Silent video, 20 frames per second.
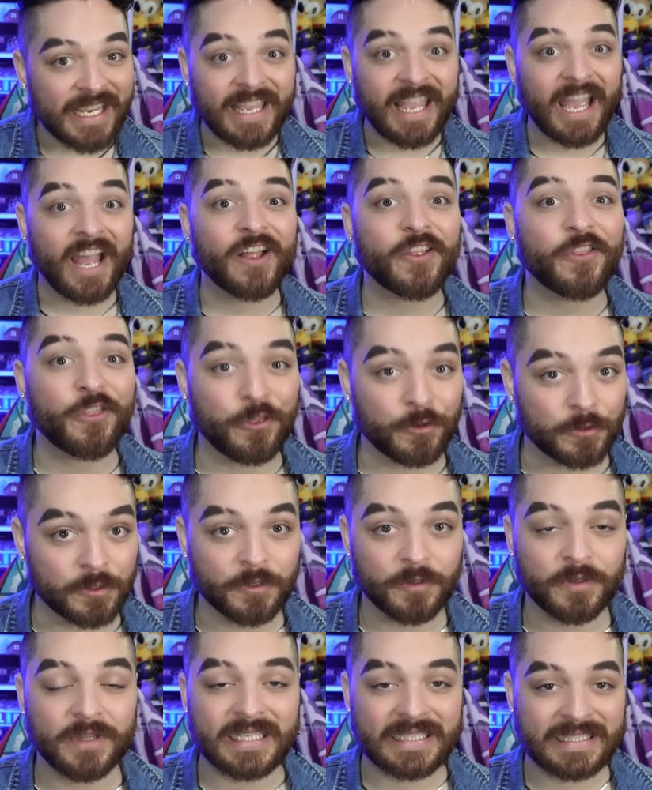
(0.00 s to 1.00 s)
get
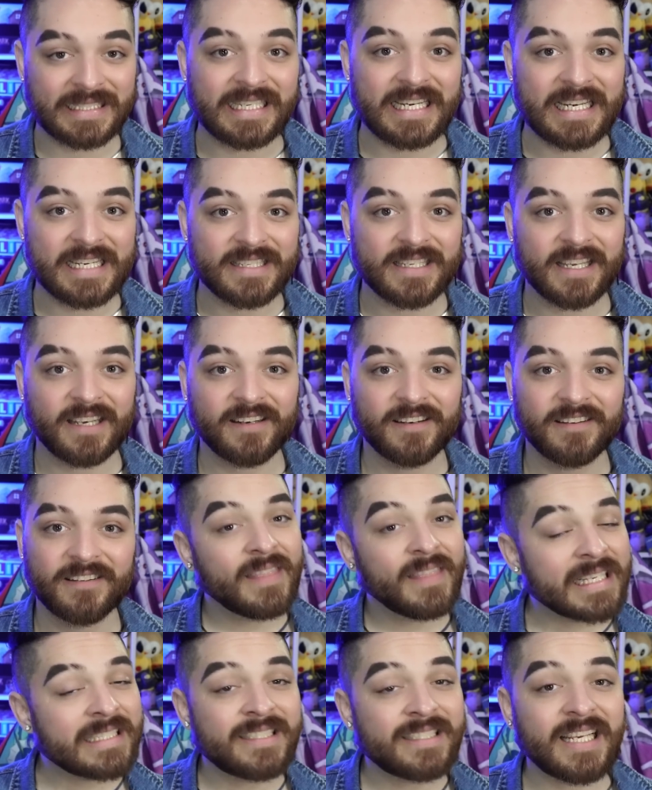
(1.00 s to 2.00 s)
through the season,
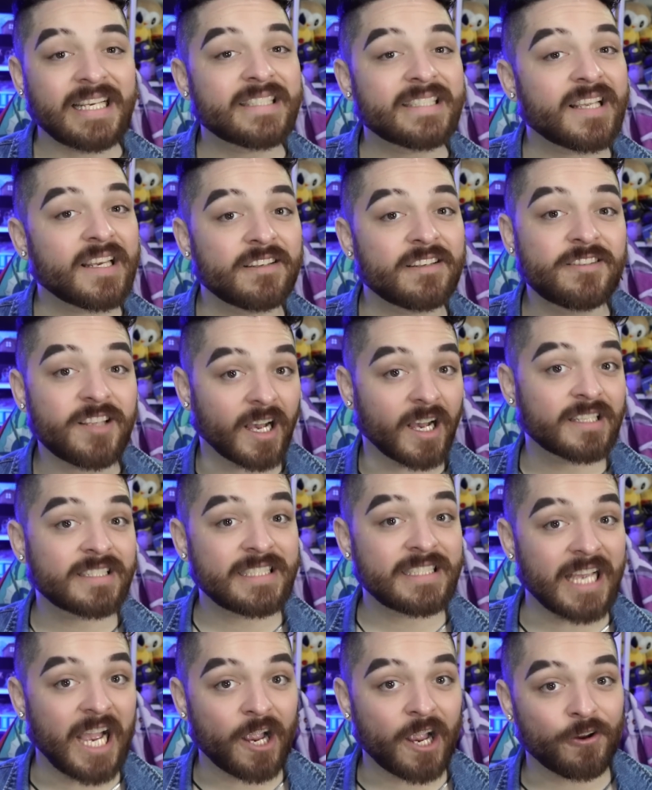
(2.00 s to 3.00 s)
this season does
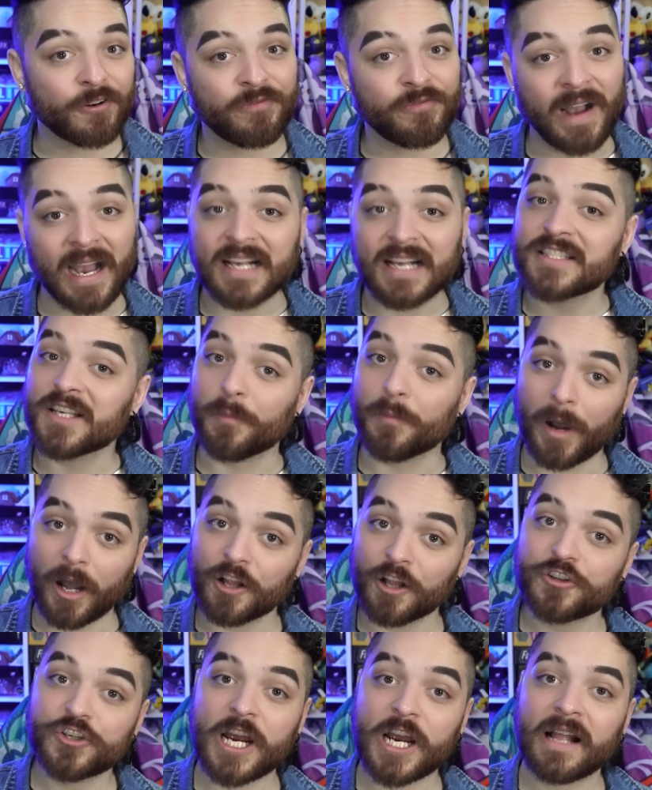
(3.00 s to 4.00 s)
sacrifice a
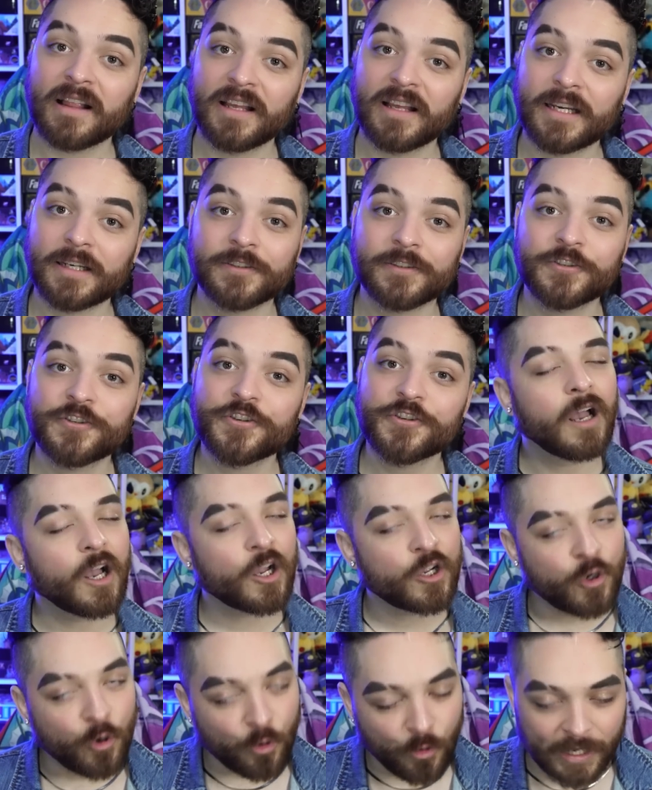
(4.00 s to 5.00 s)
ball challenge, a
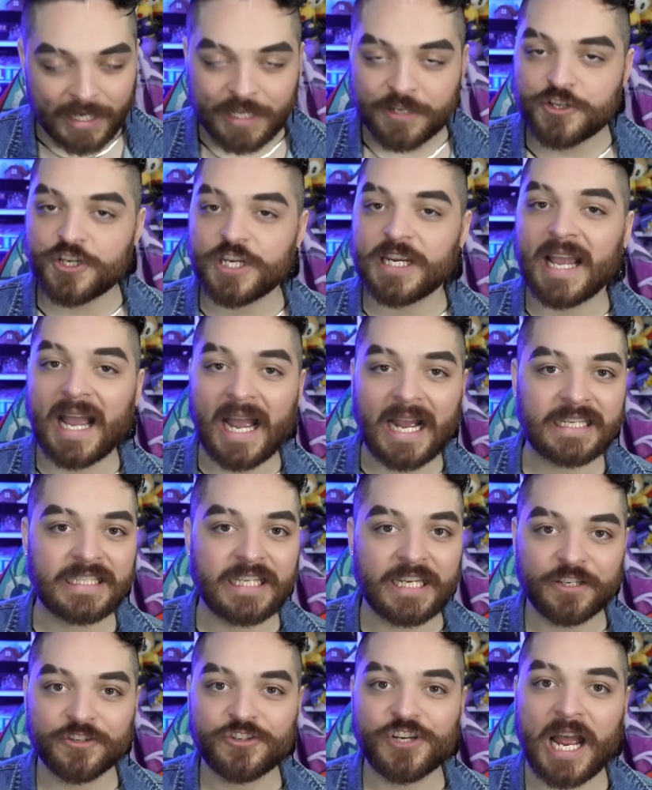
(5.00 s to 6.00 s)
cringy
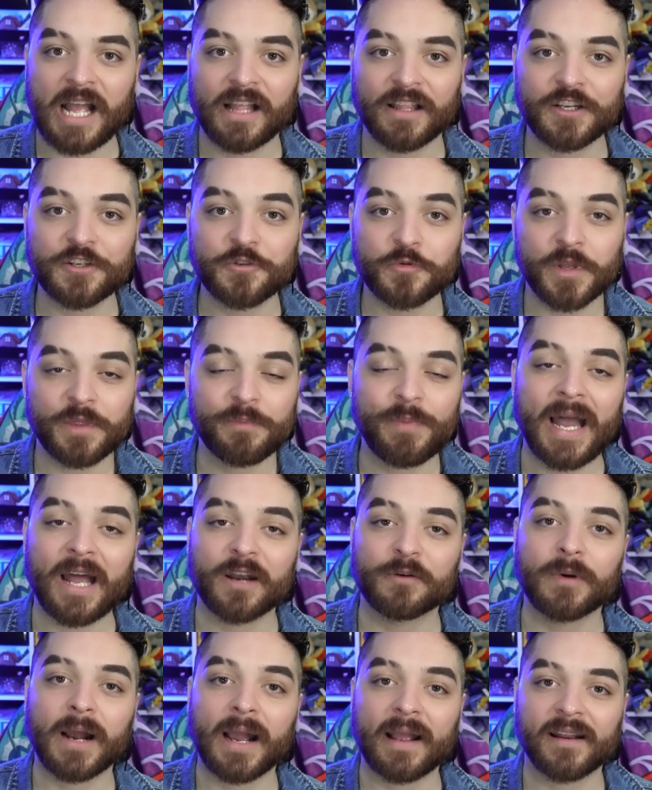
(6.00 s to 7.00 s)
acting challenge with
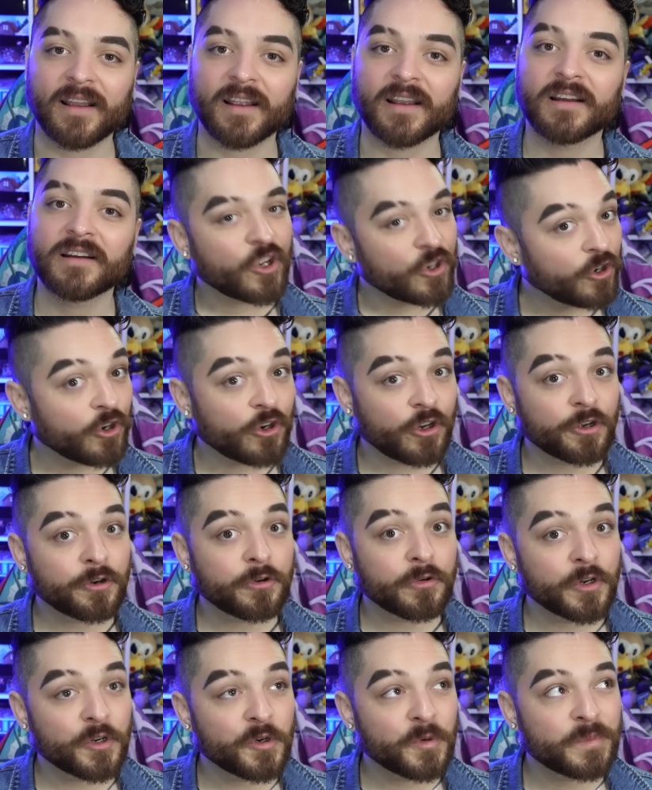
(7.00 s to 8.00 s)
bad writing, girl
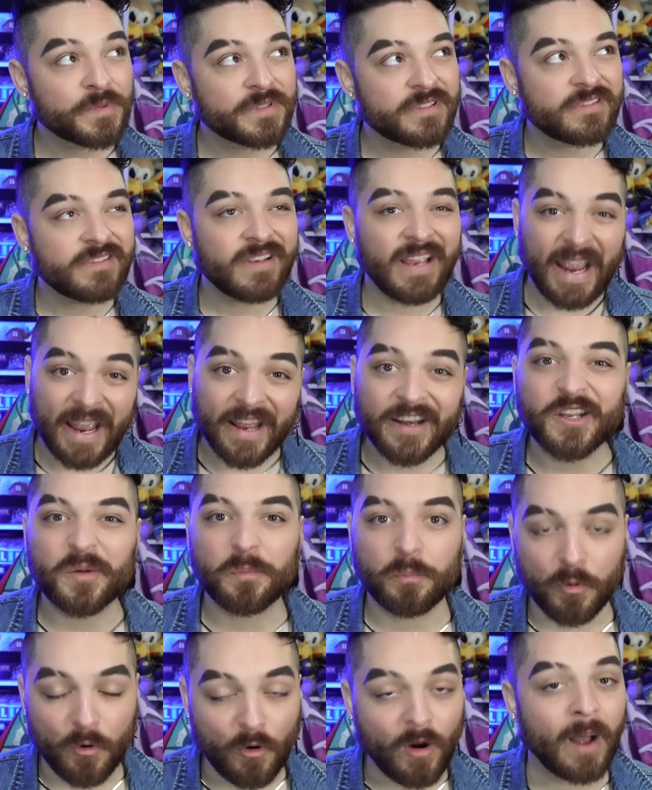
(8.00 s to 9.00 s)
groups, and a
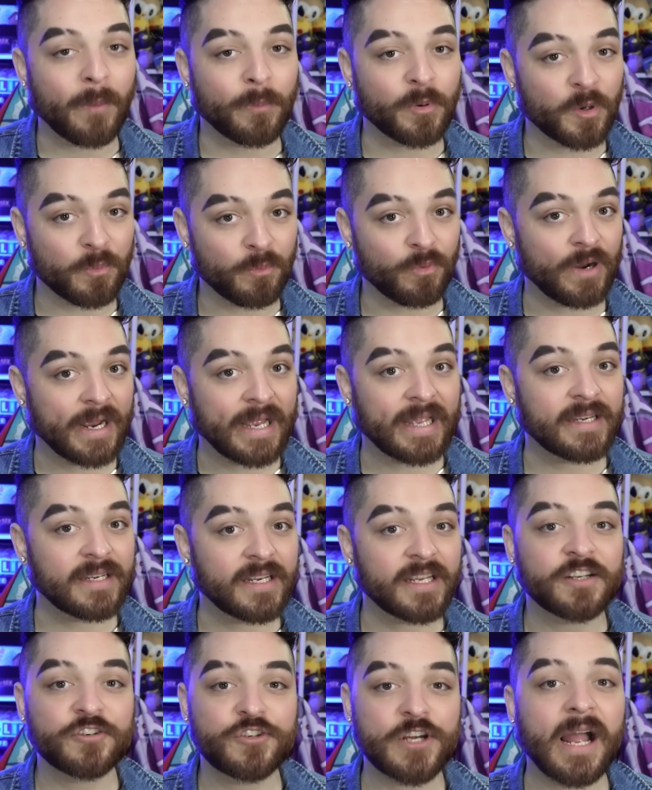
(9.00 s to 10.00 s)
proper
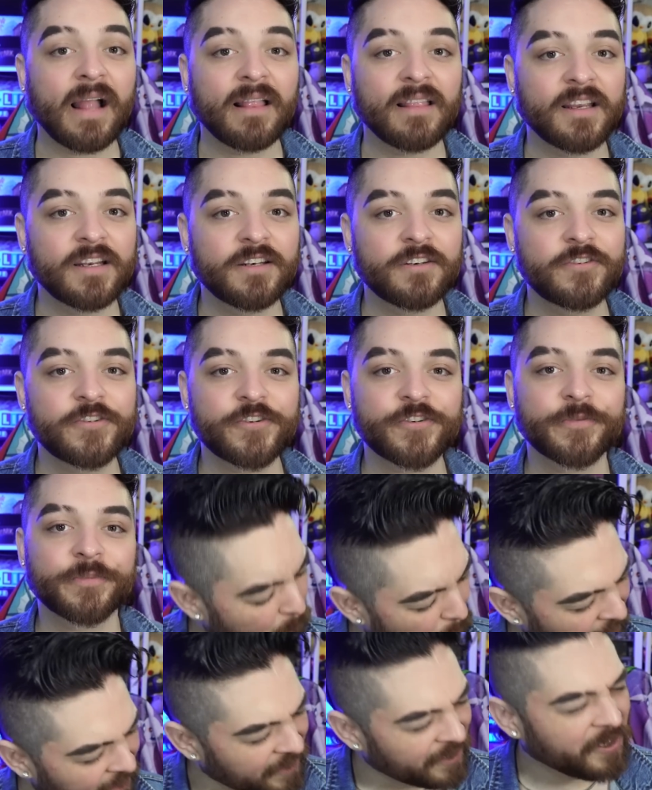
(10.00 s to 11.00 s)
branding challenge.
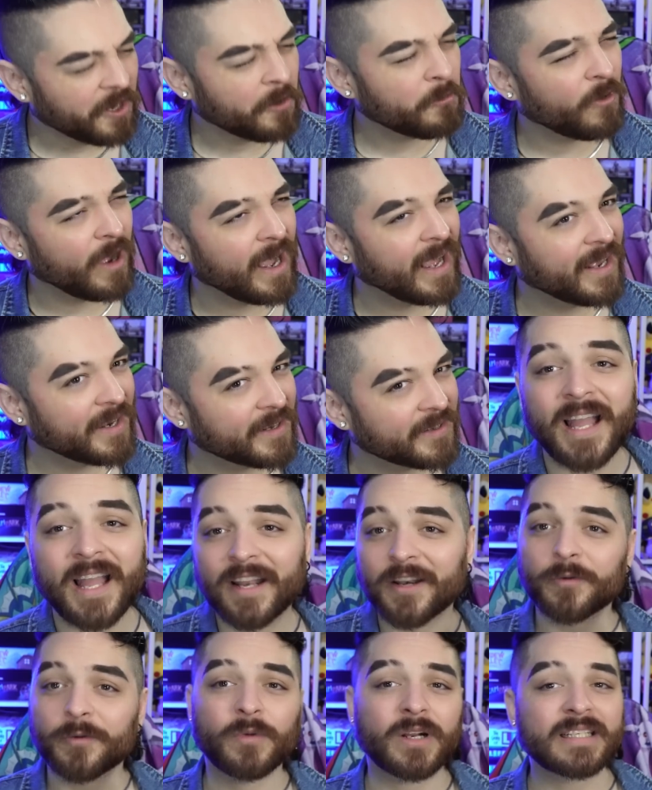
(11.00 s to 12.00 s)
But you know what? I
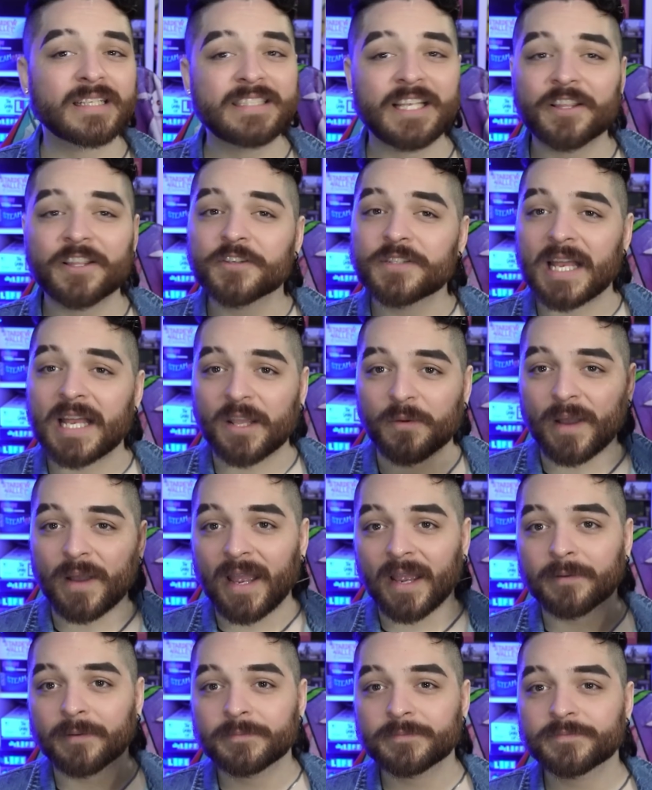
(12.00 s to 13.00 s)
didn't want to see those
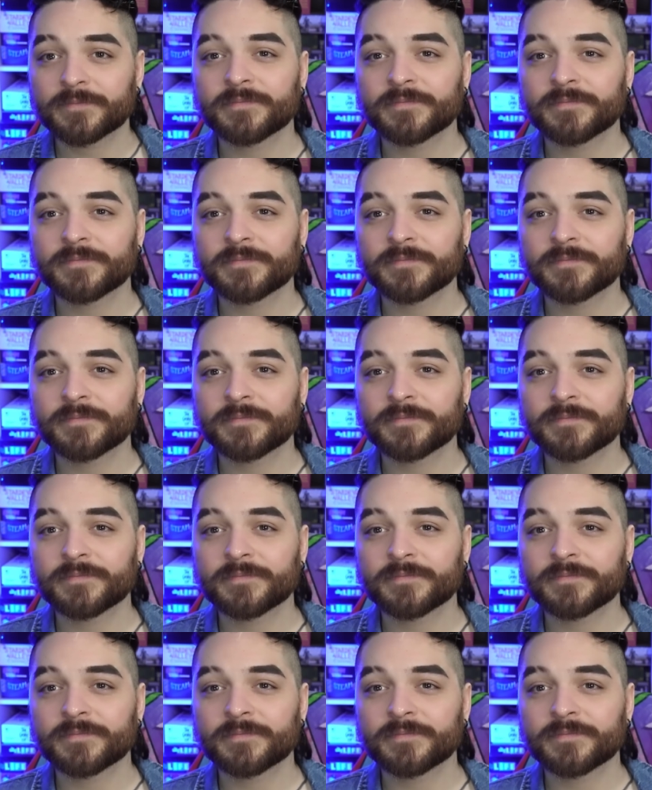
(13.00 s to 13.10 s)
anyway.